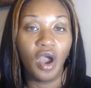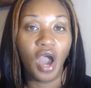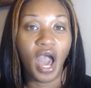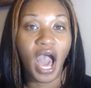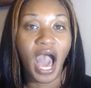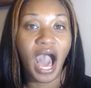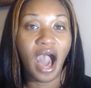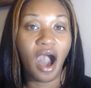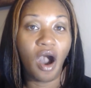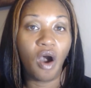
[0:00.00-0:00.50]

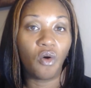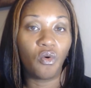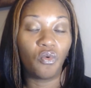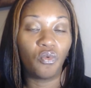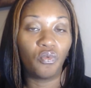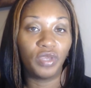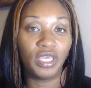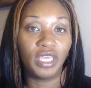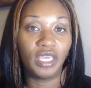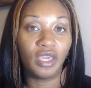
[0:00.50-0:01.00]
how
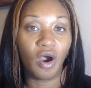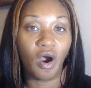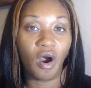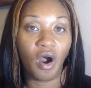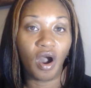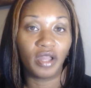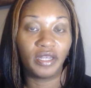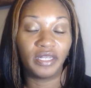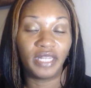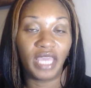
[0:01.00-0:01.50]
we
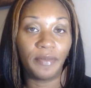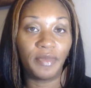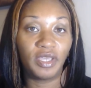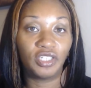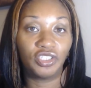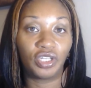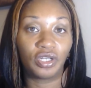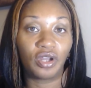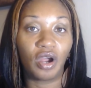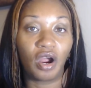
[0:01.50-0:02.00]
are
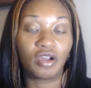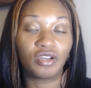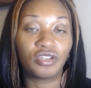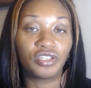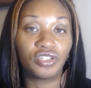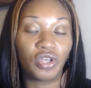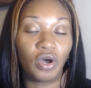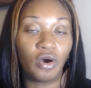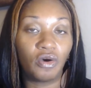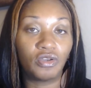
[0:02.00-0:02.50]
damaging our
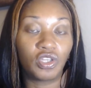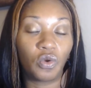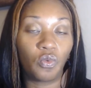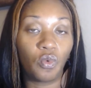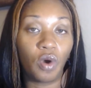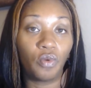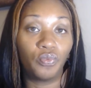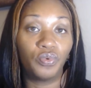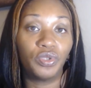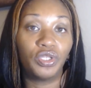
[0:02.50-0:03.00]
souls and
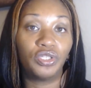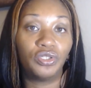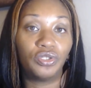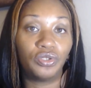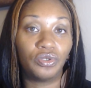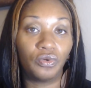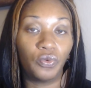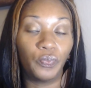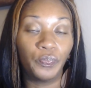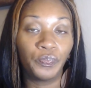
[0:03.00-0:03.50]
what we
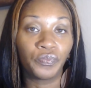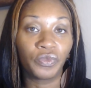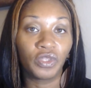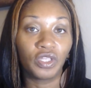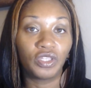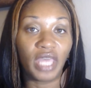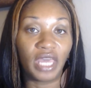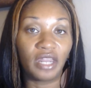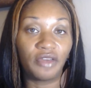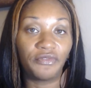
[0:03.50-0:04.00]
do
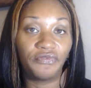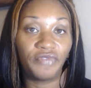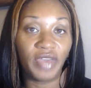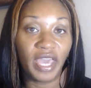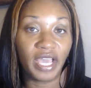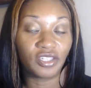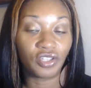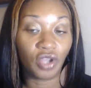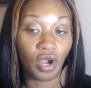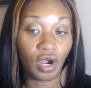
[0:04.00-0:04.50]
that
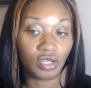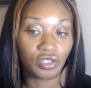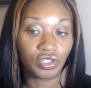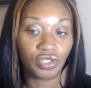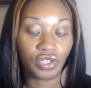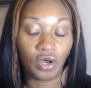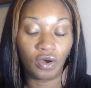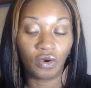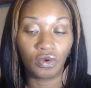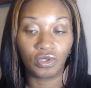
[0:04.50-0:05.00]
affects our soul.